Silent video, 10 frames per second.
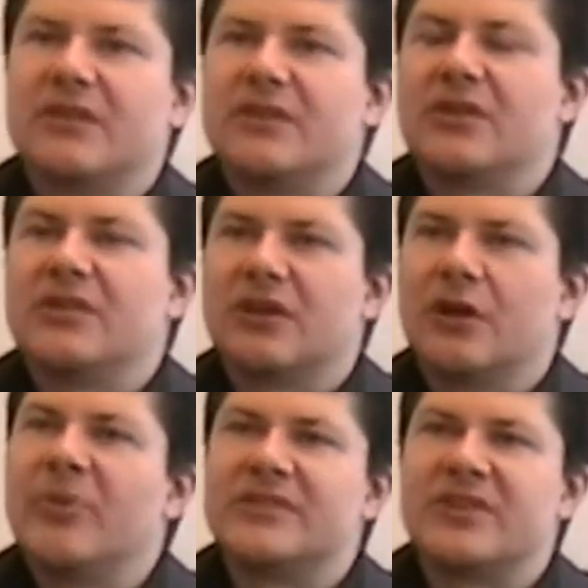the, the
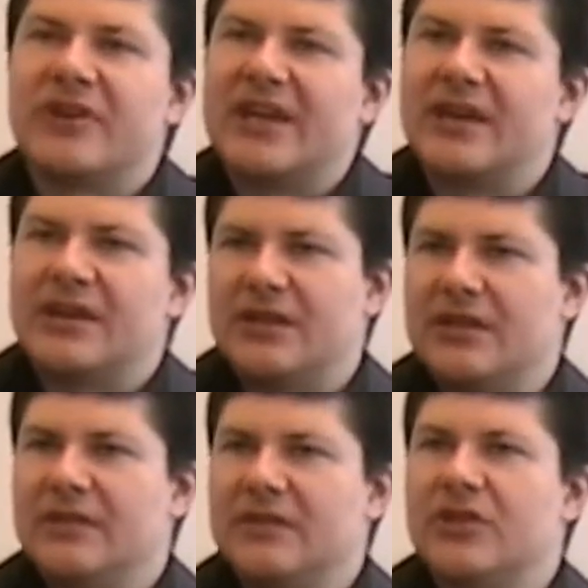commentary uh,
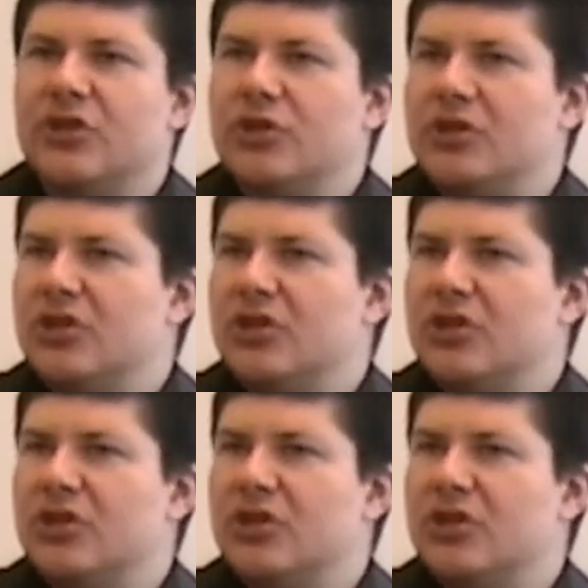in the